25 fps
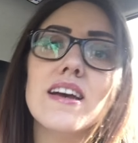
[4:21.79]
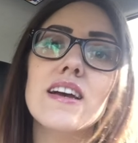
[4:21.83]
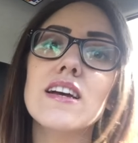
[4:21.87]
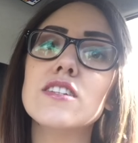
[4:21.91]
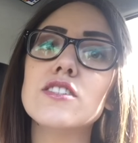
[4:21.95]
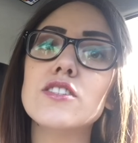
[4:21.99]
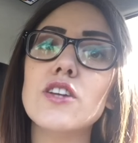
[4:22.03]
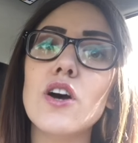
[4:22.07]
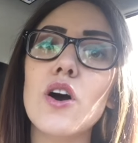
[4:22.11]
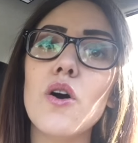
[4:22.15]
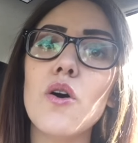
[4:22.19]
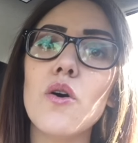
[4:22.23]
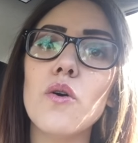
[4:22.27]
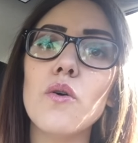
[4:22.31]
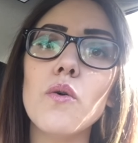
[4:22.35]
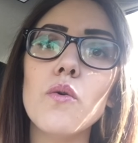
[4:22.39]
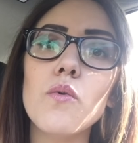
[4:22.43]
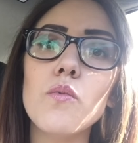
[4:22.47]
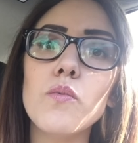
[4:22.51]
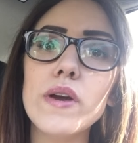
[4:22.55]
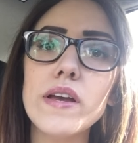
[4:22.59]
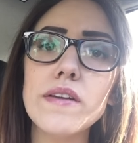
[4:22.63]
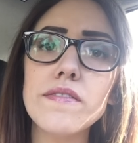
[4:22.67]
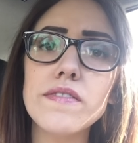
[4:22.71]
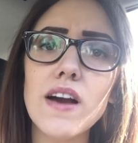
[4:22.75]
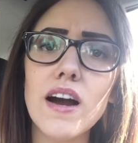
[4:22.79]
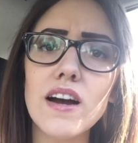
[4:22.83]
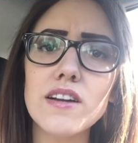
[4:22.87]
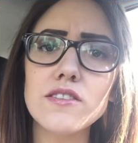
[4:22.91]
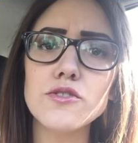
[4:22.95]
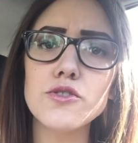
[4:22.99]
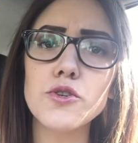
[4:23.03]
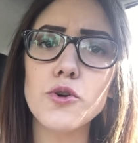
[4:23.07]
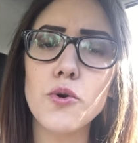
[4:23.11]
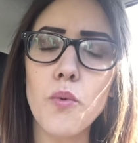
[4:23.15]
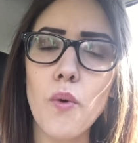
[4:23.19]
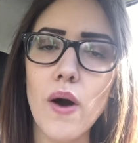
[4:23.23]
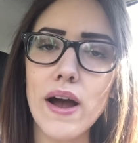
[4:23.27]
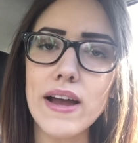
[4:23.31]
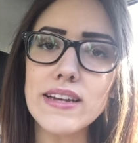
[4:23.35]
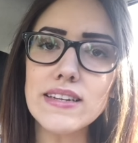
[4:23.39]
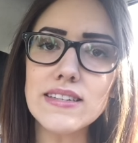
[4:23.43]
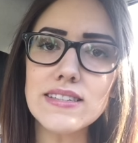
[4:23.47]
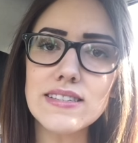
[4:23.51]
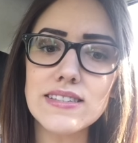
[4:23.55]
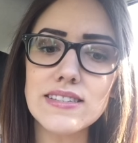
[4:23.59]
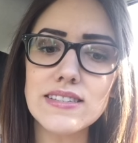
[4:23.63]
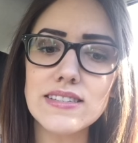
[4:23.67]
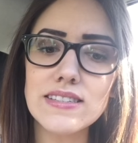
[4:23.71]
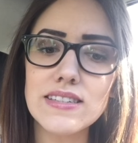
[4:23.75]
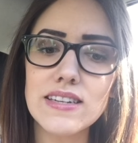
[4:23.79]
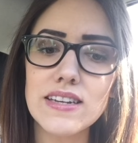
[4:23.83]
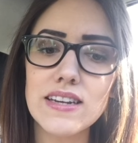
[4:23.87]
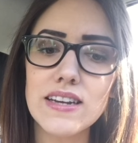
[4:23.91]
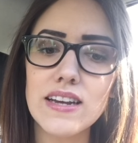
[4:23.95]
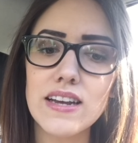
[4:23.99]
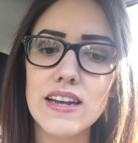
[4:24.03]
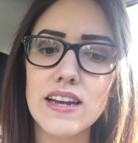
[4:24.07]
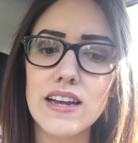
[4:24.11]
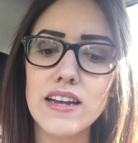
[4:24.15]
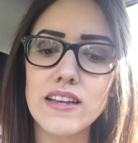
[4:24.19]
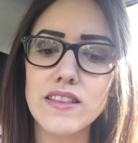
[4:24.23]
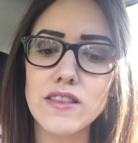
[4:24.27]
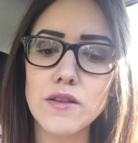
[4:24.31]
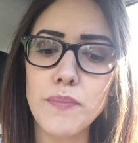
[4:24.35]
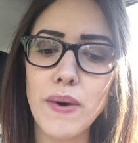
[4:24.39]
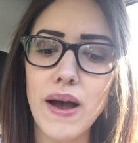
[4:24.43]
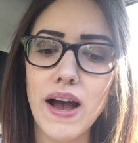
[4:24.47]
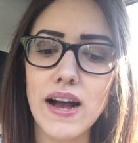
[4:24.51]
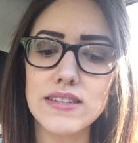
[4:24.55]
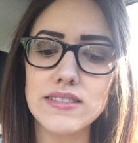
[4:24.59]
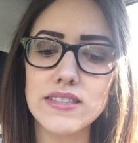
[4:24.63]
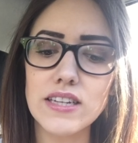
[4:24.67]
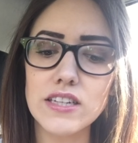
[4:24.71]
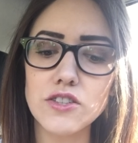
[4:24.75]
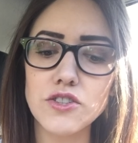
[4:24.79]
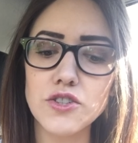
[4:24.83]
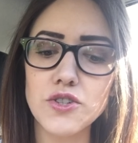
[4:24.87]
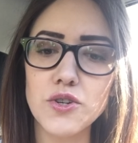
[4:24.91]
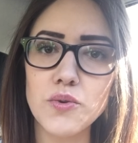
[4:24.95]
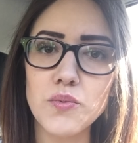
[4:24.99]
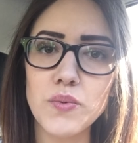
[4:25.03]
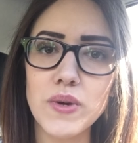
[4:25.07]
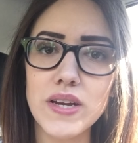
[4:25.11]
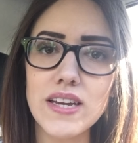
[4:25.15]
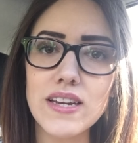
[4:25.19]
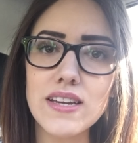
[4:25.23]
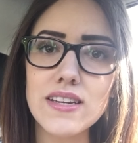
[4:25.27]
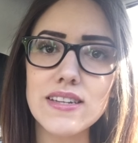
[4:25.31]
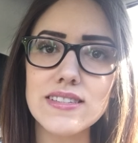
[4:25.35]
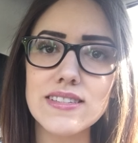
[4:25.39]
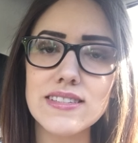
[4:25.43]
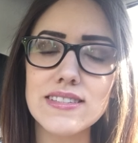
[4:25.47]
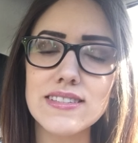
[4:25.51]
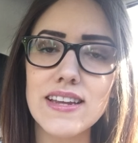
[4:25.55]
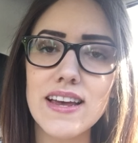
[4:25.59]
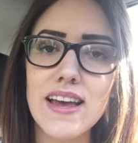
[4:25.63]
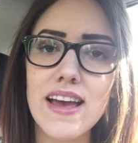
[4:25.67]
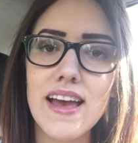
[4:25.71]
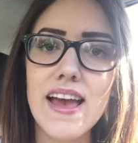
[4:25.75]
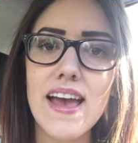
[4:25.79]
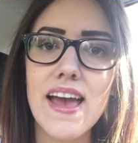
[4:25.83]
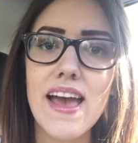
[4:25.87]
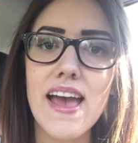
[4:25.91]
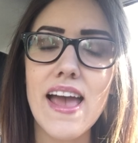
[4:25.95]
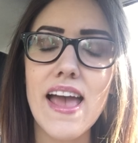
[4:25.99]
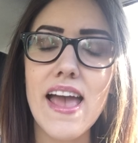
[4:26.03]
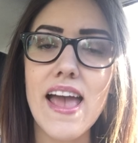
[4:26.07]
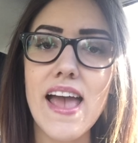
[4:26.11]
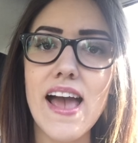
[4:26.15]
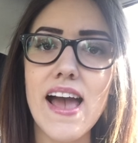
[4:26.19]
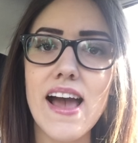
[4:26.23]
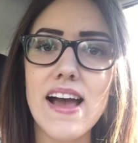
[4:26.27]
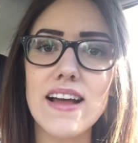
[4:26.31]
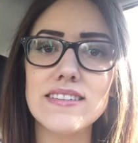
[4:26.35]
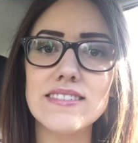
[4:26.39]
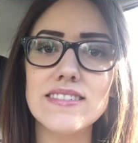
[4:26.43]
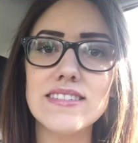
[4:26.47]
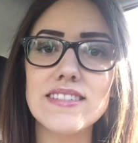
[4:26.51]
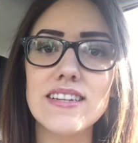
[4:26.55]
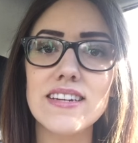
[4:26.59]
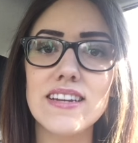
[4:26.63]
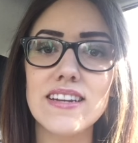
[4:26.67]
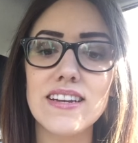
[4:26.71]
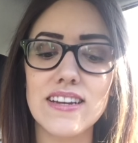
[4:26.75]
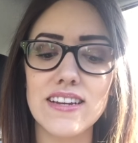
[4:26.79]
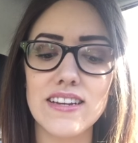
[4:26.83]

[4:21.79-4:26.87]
So we've gone twice in the past like 2 weeks. And